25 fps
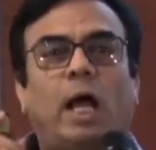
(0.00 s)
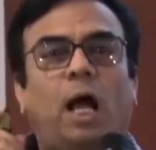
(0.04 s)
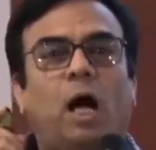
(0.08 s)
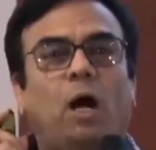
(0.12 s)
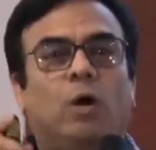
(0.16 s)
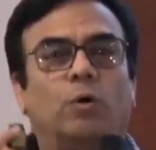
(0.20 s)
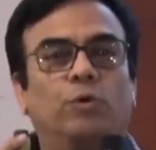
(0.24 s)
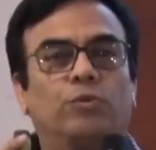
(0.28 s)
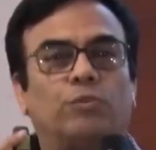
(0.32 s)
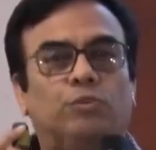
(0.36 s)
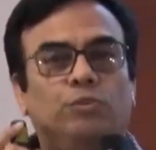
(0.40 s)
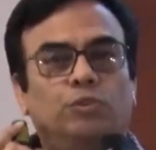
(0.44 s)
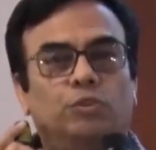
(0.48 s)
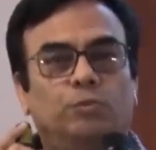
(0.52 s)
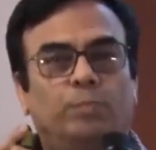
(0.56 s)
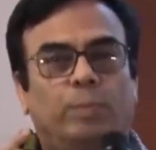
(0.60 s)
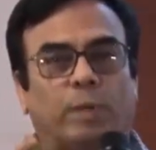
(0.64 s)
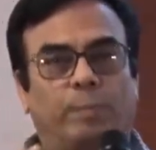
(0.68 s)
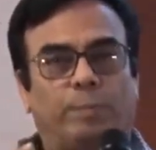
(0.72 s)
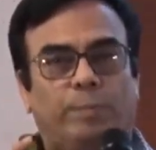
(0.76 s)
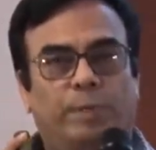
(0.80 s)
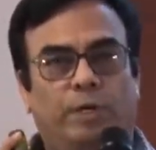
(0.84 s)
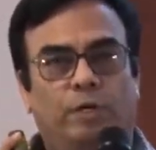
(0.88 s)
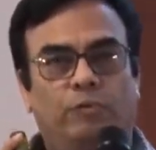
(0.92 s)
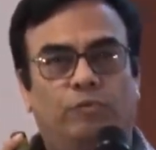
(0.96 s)
house who's
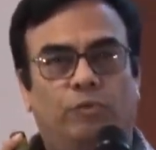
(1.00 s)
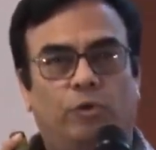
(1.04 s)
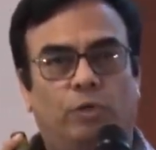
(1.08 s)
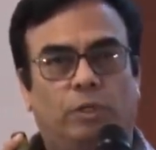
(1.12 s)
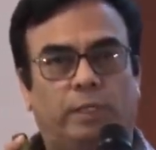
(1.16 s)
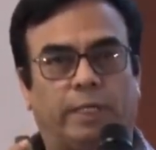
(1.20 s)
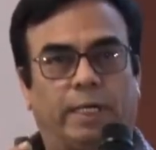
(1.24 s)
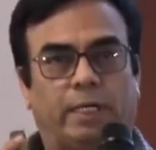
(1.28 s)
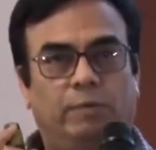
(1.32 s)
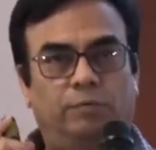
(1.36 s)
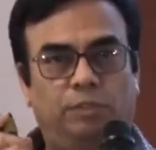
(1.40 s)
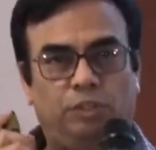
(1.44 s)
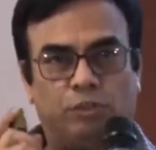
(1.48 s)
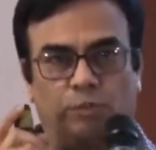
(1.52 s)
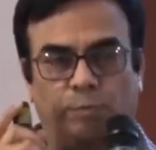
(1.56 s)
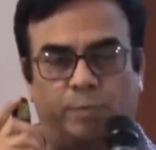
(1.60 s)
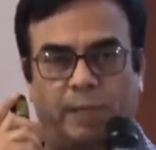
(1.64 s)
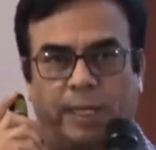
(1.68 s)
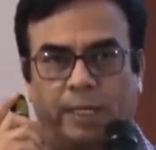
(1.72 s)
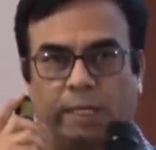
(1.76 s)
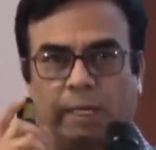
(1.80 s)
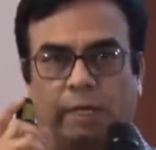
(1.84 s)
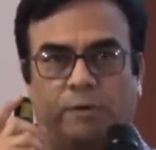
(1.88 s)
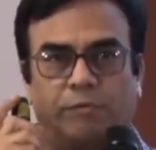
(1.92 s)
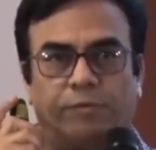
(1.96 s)
prepared for that. We
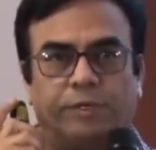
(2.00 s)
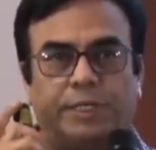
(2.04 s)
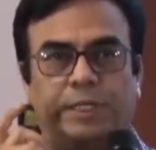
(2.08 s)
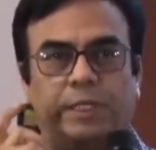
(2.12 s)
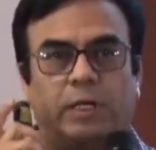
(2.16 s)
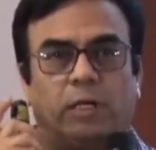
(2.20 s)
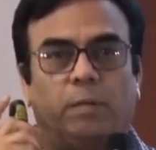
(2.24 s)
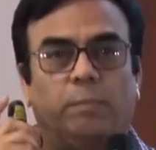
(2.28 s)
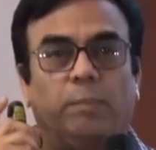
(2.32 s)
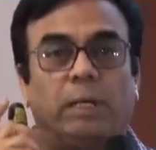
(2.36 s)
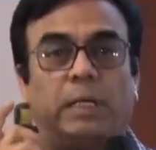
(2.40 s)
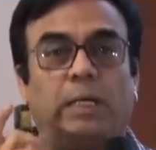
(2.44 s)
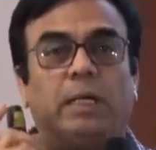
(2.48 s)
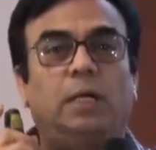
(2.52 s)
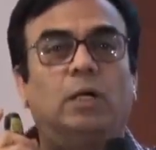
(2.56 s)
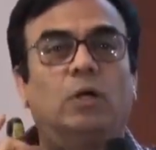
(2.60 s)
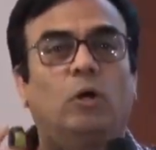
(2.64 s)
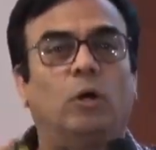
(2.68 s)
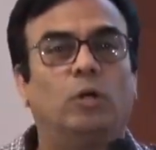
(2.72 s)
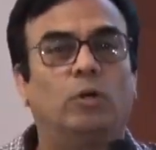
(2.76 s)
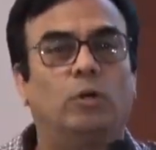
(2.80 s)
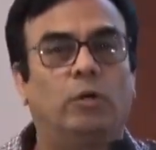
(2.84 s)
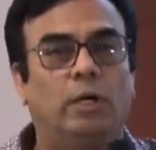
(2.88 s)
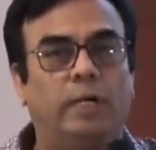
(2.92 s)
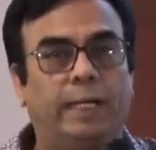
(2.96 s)
spend every year $1 million
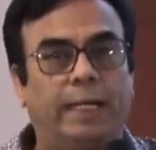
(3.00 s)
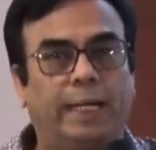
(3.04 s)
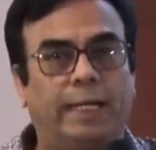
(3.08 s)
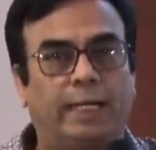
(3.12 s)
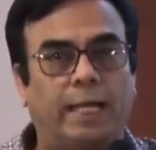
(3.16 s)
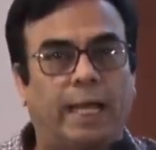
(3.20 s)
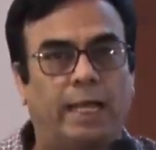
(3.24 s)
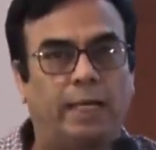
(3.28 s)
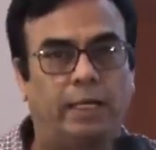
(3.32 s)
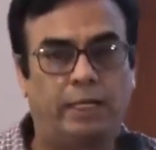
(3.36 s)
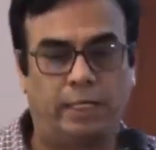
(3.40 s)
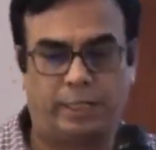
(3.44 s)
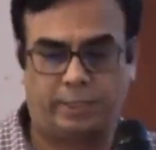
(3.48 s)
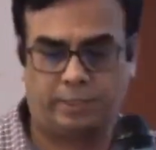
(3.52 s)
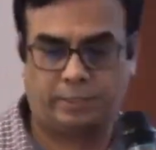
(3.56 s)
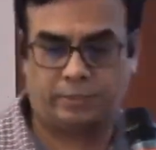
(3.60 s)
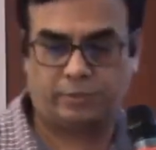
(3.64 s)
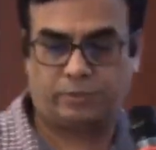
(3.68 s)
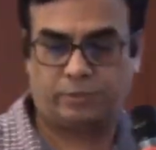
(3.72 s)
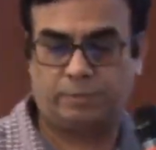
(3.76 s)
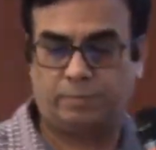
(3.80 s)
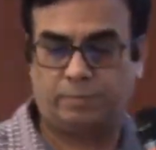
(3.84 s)
on data analytics.